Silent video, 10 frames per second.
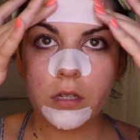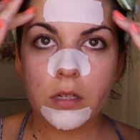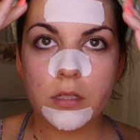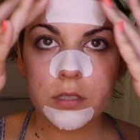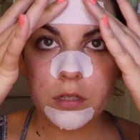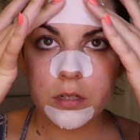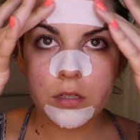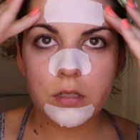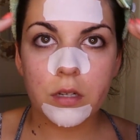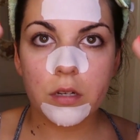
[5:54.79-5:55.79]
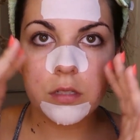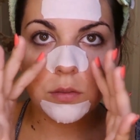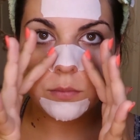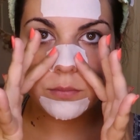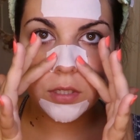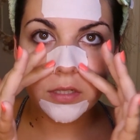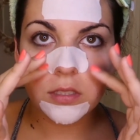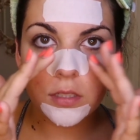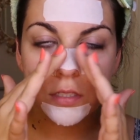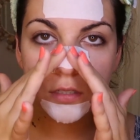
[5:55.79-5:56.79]
it looks like I just got some
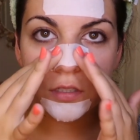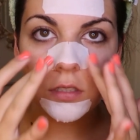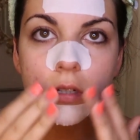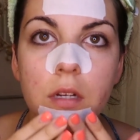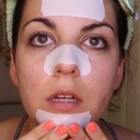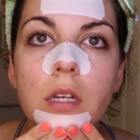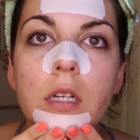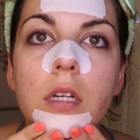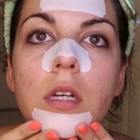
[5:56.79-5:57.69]
plastic surgery,